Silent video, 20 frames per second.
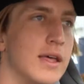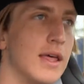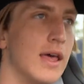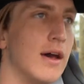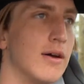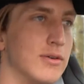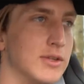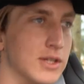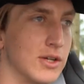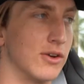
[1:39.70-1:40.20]

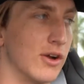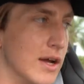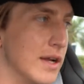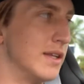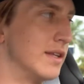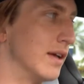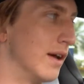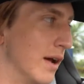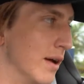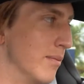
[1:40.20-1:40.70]
that was a
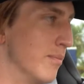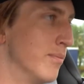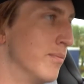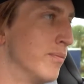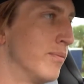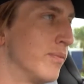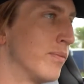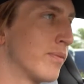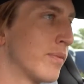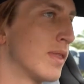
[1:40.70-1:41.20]
great time.
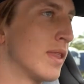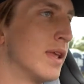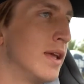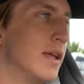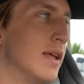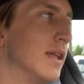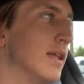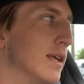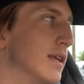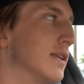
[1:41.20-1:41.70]

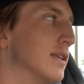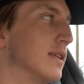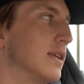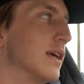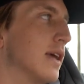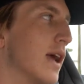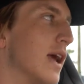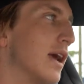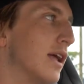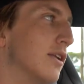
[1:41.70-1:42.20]
This
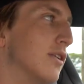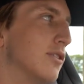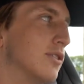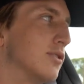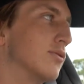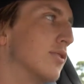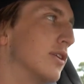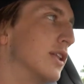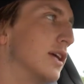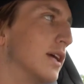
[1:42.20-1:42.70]
thing
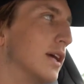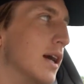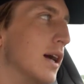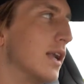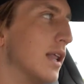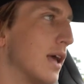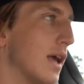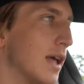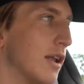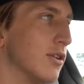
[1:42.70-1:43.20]
handles really
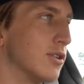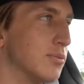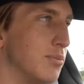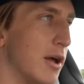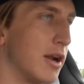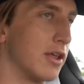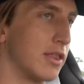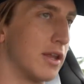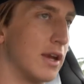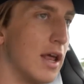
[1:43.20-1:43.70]
good. It handles
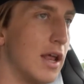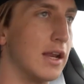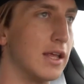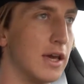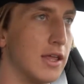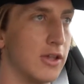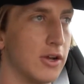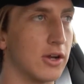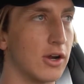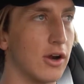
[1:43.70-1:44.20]
better than any
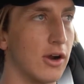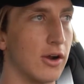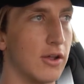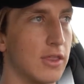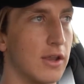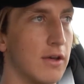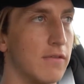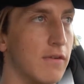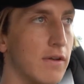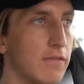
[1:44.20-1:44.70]
other car
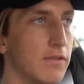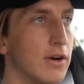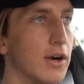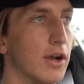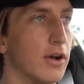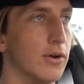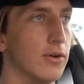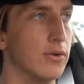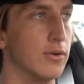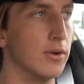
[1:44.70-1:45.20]
that I've ever
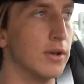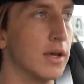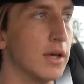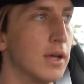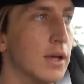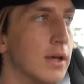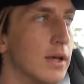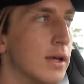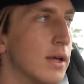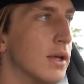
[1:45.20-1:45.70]
owned,
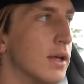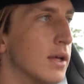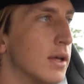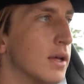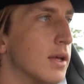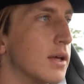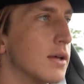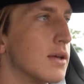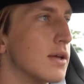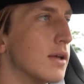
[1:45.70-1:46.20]

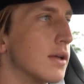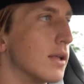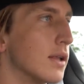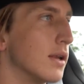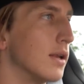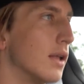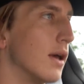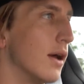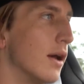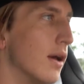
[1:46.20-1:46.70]

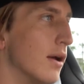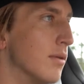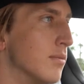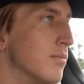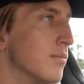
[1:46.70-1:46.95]
and I